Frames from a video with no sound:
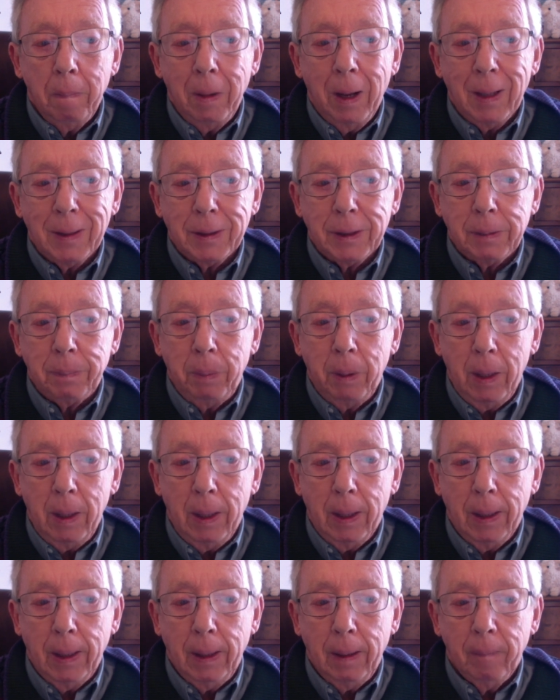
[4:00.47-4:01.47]
passed
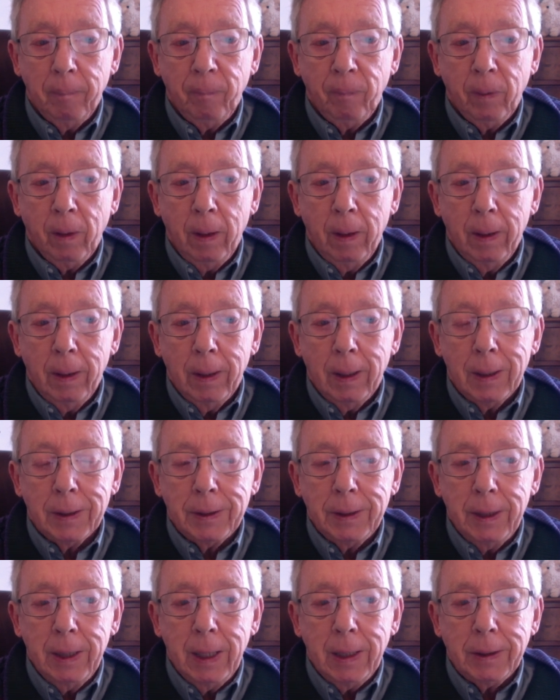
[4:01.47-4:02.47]
by.
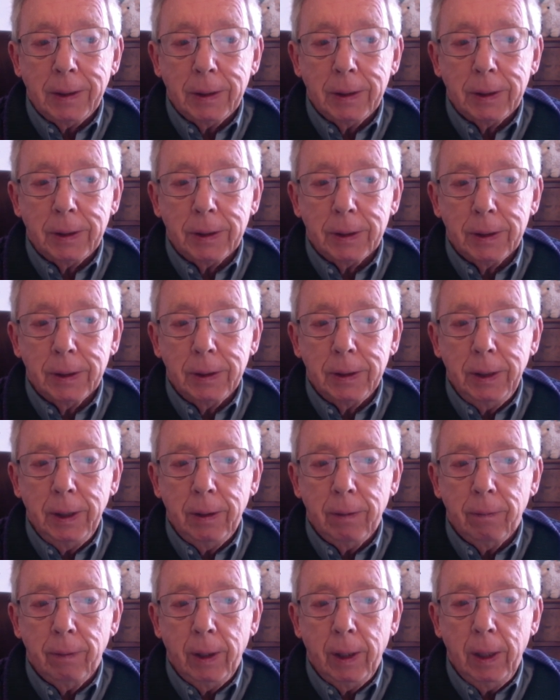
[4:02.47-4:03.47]
That's in Exodus
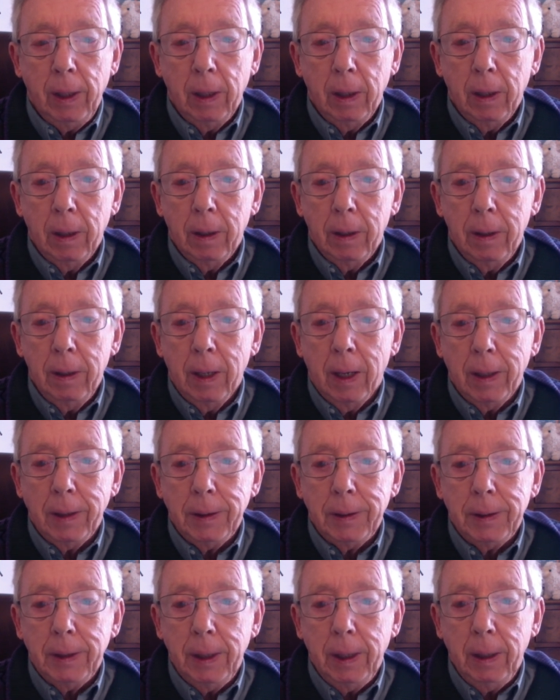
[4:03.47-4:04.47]

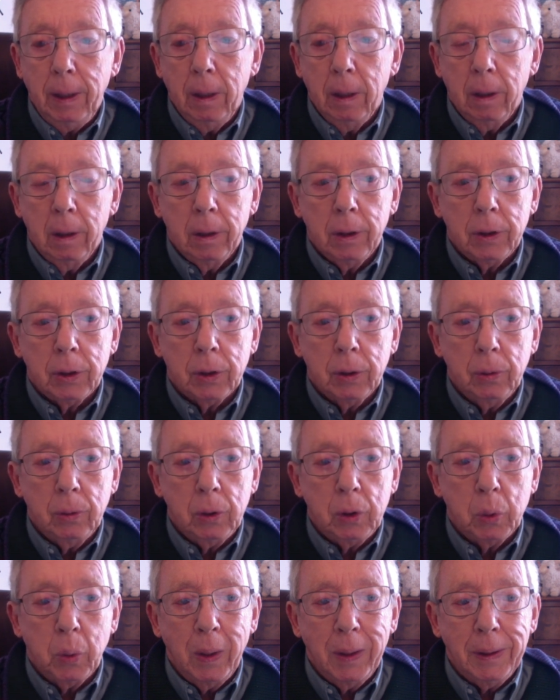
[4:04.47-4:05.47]

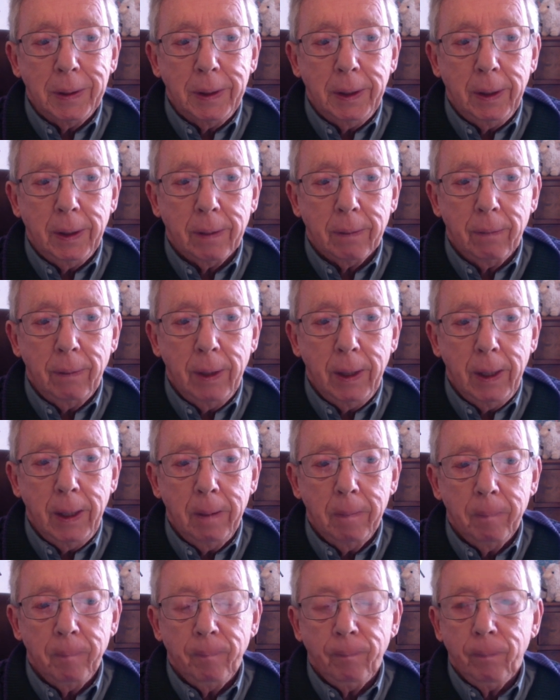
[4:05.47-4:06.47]

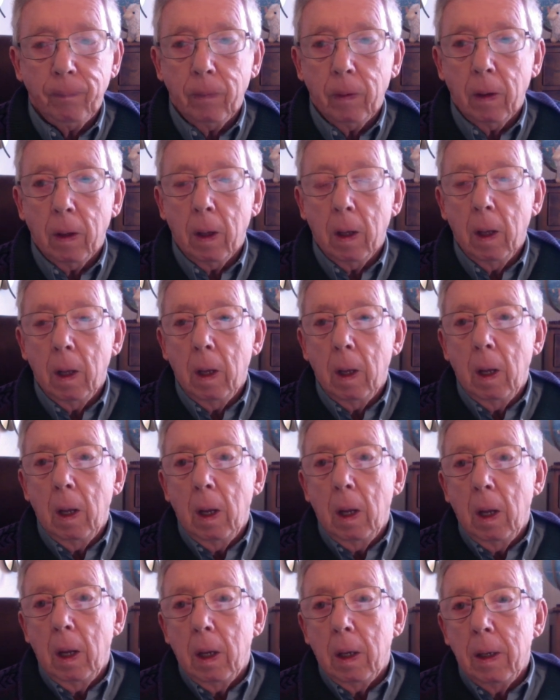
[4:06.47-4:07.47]
33:19-23.
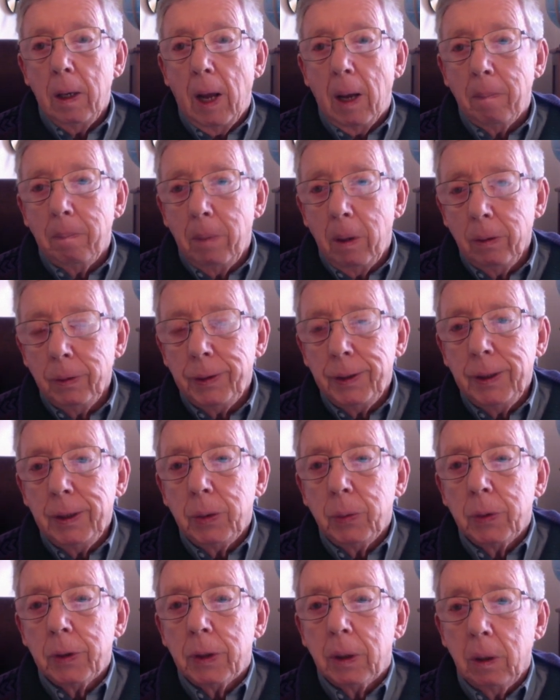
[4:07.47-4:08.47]
Now,
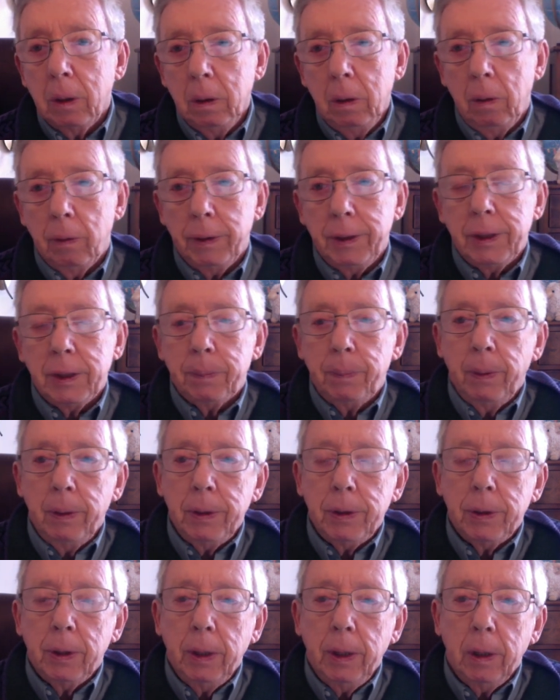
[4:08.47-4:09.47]
Moses was hungry,
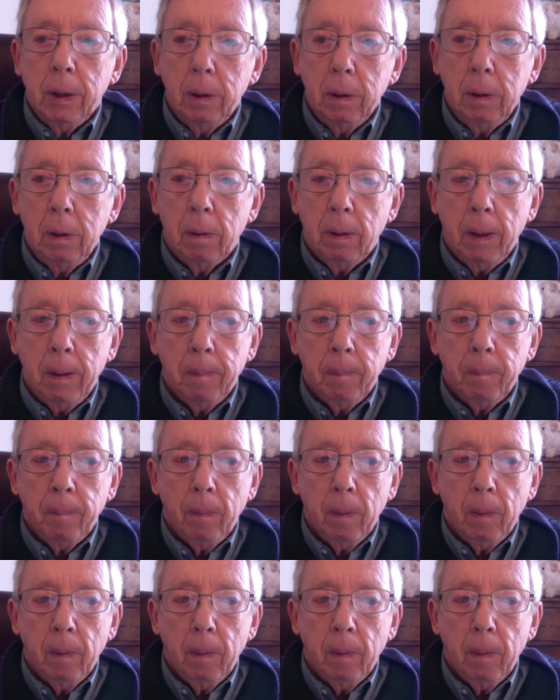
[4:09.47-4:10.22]
spiritually hungry.